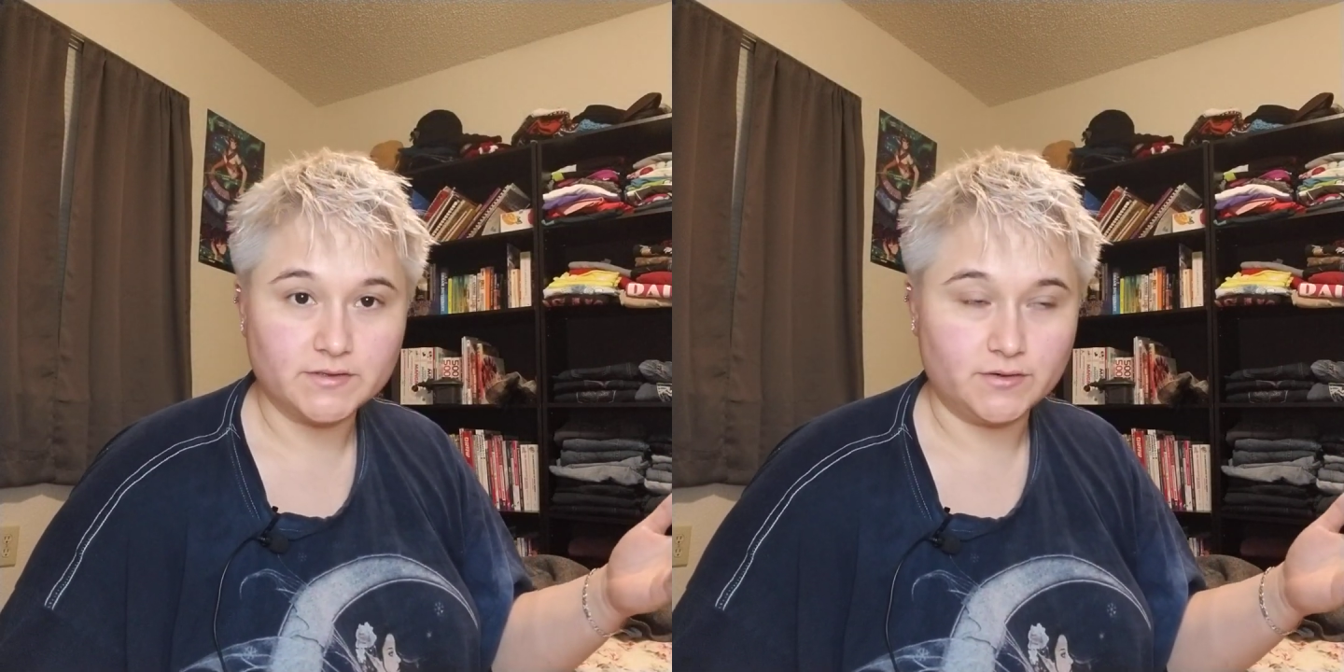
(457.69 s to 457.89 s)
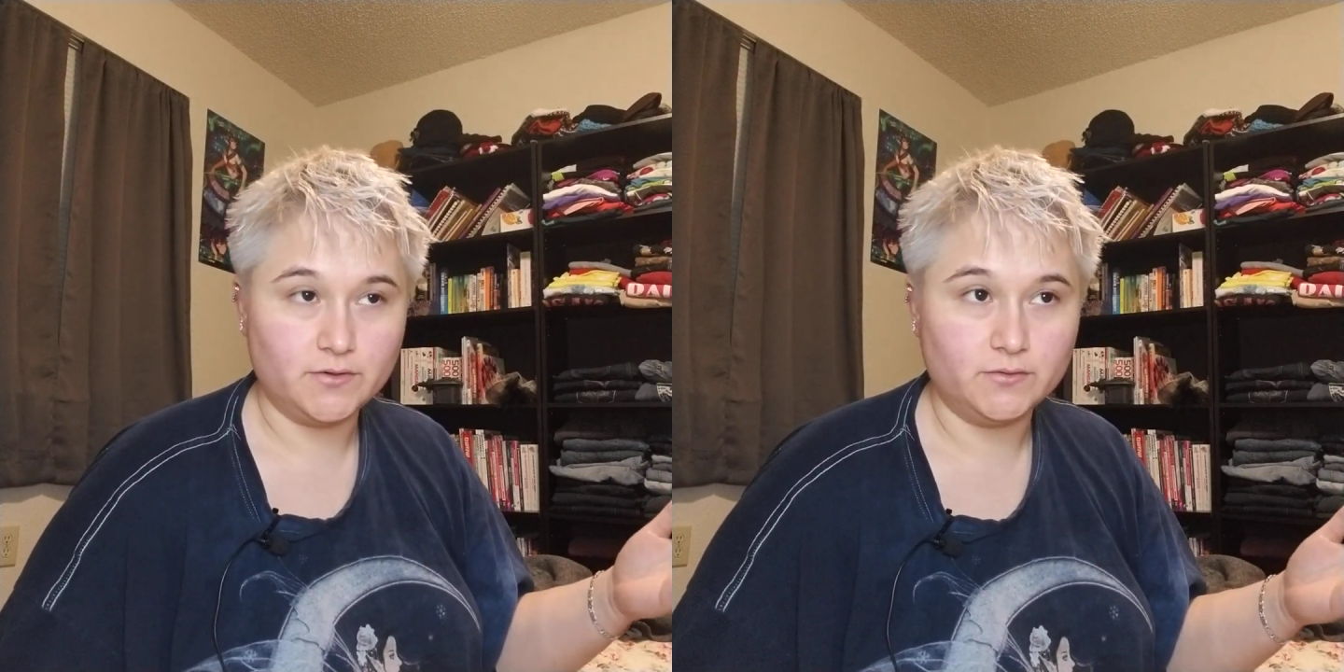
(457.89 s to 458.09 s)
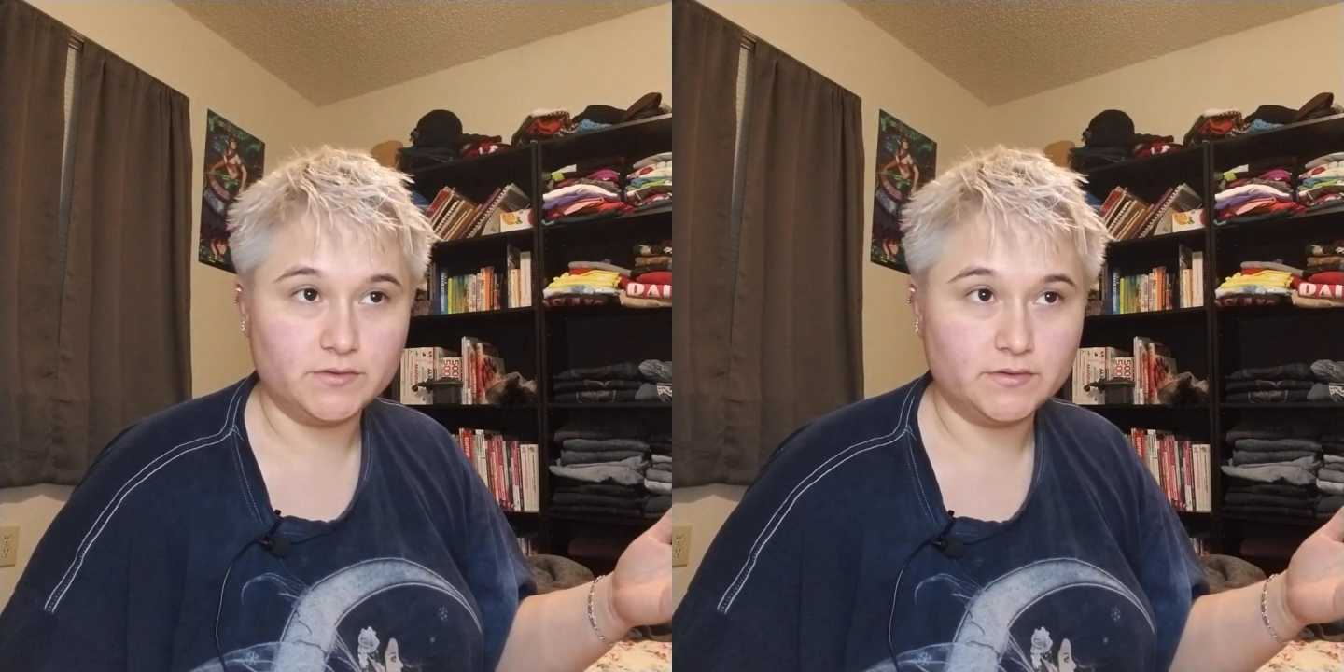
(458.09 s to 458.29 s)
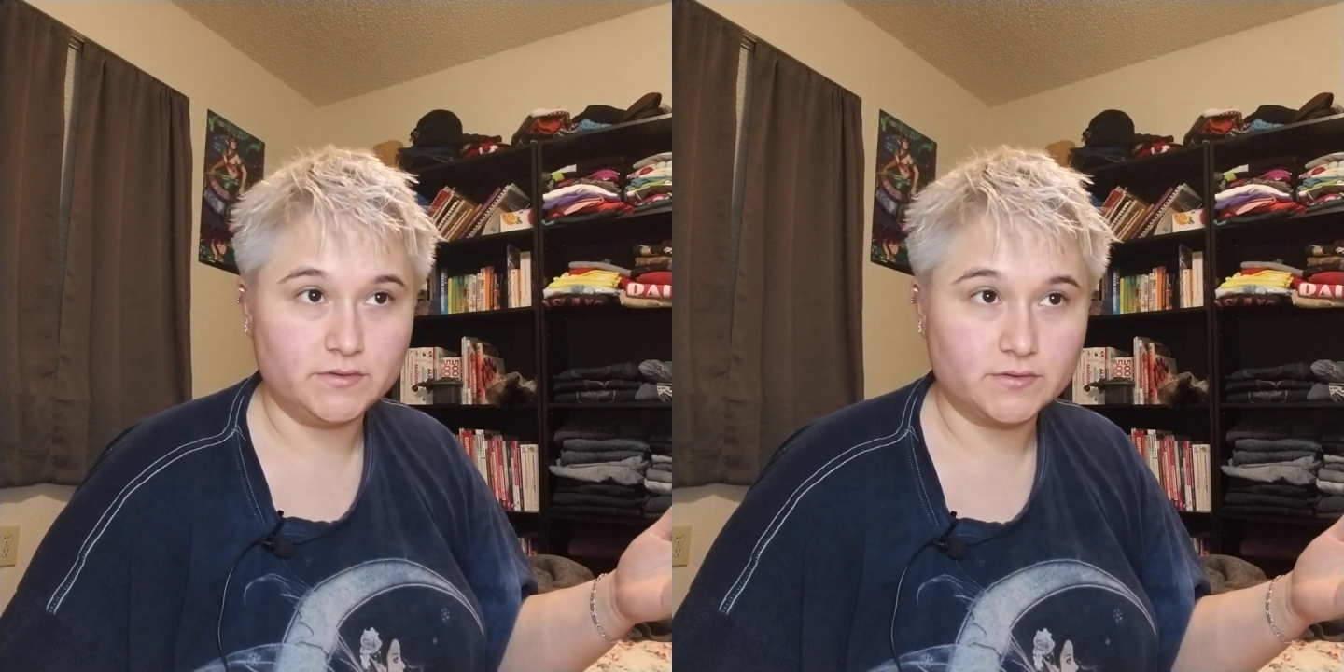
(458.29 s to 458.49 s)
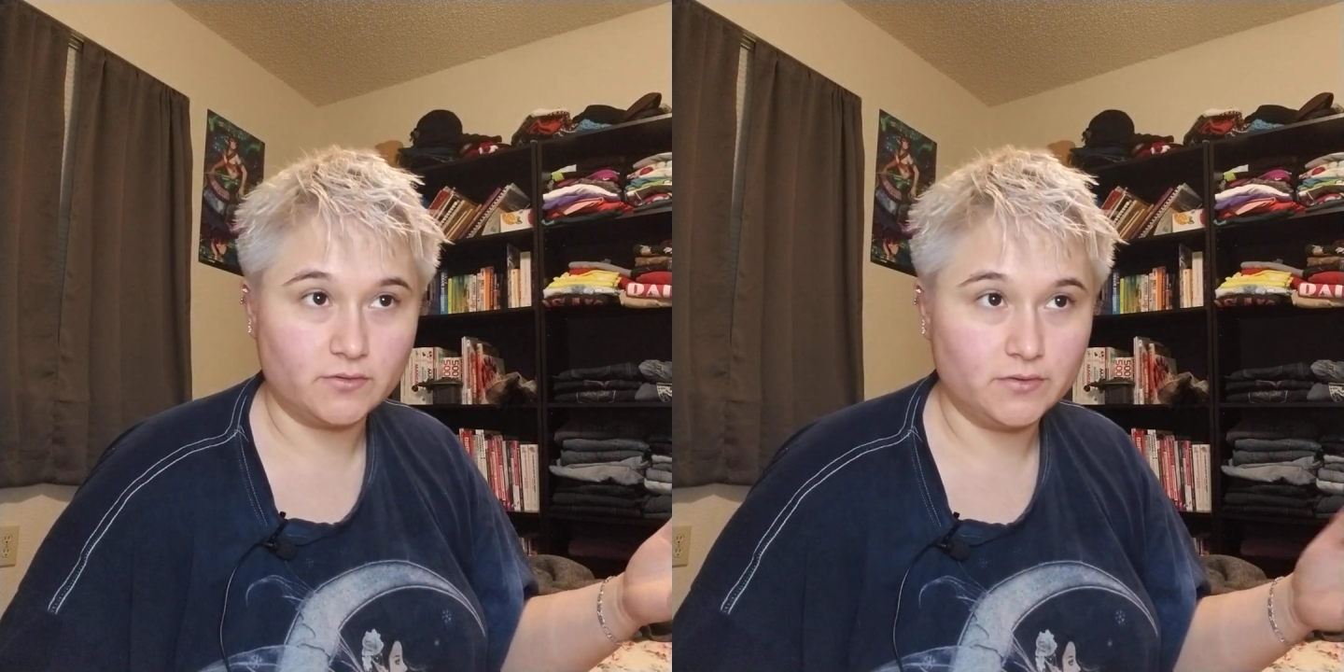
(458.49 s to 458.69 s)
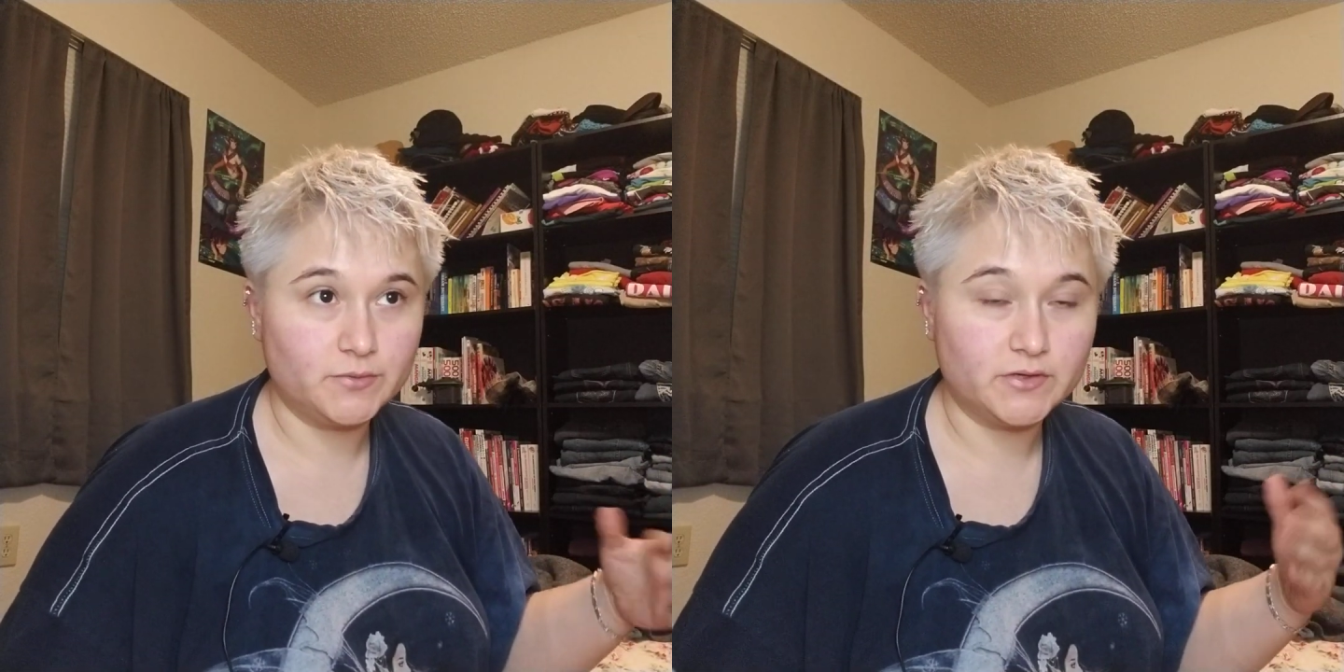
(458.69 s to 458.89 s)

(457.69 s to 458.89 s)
to go into describing